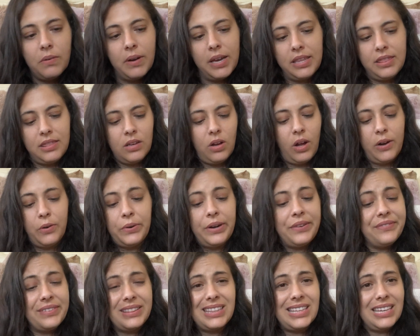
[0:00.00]
I don't
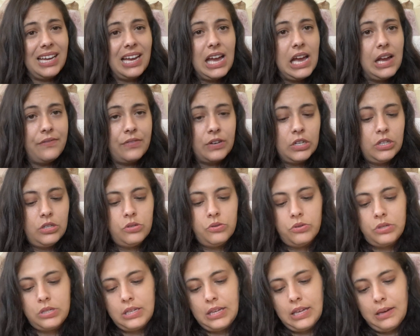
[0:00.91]
even think I ever
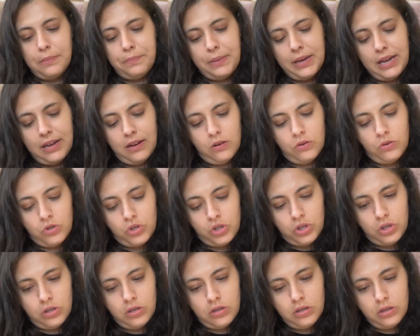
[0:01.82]
used that
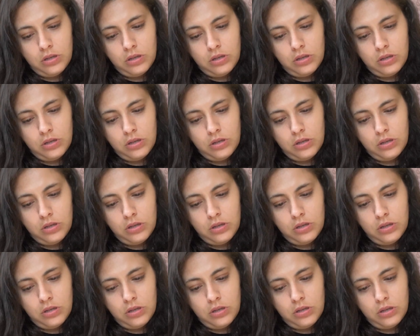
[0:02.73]
pouch.